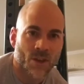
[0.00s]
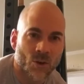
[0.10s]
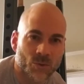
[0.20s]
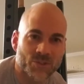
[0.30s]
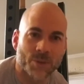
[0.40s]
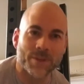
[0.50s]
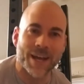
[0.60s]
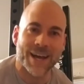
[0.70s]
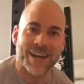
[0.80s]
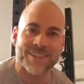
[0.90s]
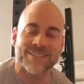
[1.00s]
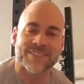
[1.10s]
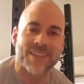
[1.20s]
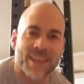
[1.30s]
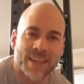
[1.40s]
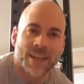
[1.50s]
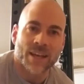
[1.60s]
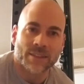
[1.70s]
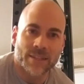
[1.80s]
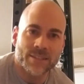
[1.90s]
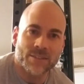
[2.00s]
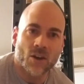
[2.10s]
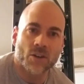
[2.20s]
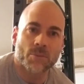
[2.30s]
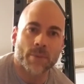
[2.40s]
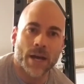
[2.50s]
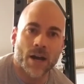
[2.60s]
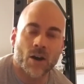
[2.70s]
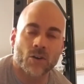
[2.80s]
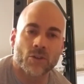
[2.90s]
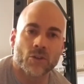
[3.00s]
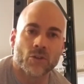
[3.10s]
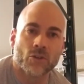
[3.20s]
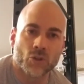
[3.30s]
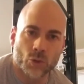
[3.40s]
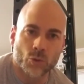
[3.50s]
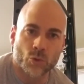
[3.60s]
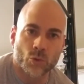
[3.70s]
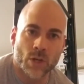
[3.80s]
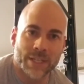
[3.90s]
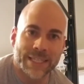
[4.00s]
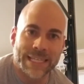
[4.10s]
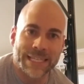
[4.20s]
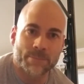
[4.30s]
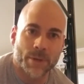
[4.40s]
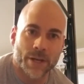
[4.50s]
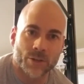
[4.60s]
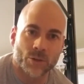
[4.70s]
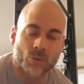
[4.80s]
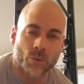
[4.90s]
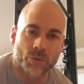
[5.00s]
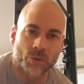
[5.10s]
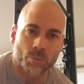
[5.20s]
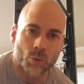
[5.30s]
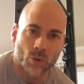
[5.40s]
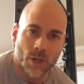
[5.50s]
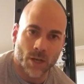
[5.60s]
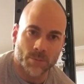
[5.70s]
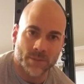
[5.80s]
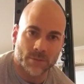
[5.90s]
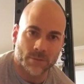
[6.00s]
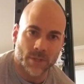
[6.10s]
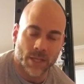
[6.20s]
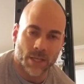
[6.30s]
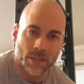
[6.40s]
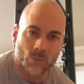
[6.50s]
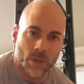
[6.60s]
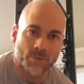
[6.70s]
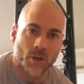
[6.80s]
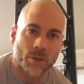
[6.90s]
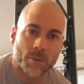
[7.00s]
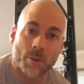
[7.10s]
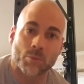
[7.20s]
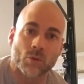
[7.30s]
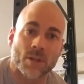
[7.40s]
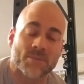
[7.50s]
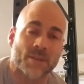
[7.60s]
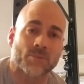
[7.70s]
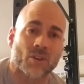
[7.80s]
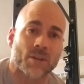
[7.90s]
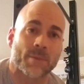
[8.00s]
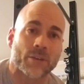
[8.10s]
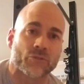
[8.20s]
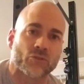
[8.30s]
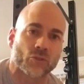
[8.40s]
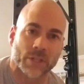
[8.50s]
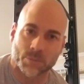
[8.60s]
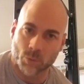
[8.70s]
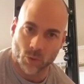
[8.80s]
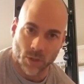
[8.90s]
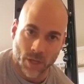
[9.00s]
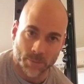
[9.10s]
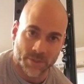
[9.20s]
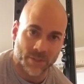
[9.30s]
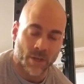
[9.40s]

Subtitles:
What's up, guys? Let's talk about you getting better with your pull-ups. And when I'm talking about pull-ups, I'm talking about strict pull-ups.